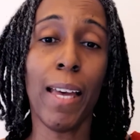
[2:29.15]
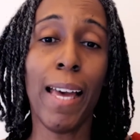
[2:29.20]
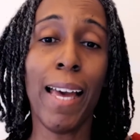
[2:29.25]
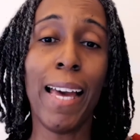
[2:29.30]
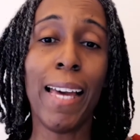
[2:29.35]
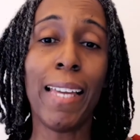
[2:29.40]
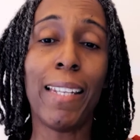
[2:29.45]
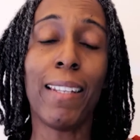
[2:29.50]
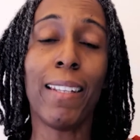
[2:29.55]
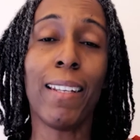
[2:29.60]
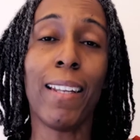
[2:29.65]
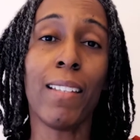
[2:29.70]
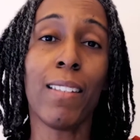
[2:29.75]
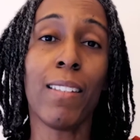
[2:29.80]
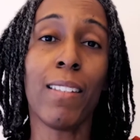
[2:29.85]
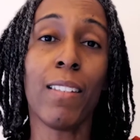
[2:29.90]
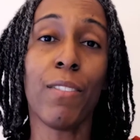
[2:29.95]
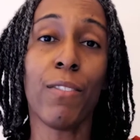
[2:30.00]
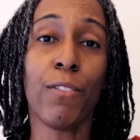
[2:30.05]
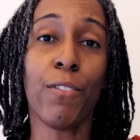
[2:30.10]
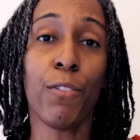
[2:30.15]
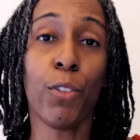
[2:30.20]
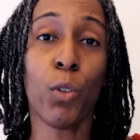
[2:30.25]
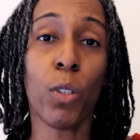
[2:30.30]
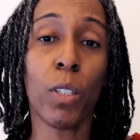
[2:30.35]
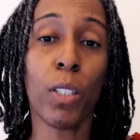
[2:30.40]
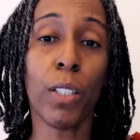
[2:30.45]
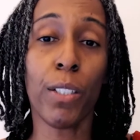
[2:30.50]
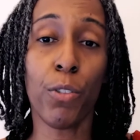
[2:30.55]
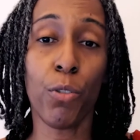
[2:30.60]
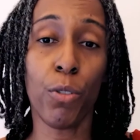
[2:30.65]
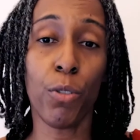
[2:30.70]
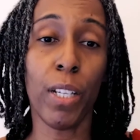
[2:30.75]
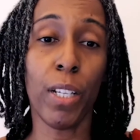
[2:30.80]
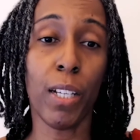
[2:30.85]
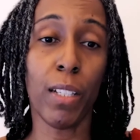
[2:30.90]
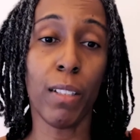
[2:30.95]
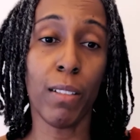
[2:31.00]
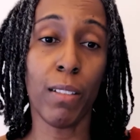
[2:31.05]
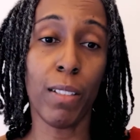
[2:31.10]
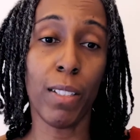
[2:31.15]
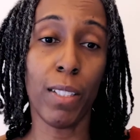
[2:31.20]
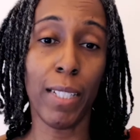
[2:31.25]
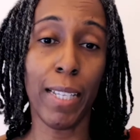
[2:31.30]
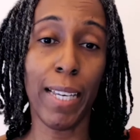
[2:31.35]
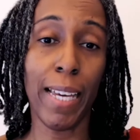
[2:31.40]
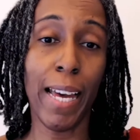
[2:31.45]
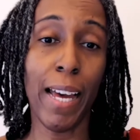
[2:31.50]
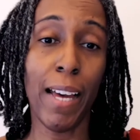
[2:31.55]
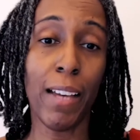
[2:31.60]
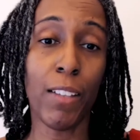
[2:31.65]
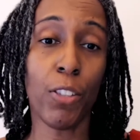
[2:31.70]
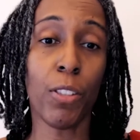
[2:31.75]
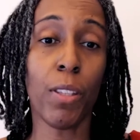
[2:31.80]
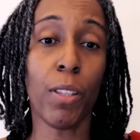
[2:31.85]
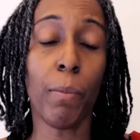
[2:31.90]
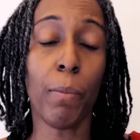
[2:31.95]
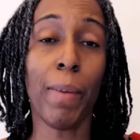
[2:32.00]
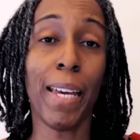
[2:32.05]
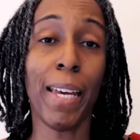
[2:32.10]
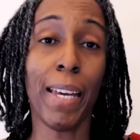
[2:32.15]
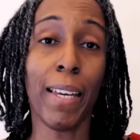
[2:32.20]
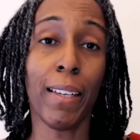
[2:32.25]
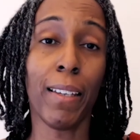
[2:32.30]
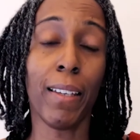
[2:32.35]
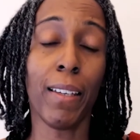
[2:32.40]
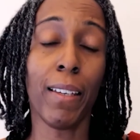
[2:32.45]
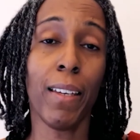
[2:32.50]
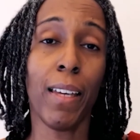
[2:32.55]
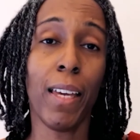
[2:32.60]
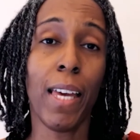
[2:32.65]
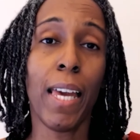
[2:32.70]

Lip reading: had less than $400 in cash in the bank.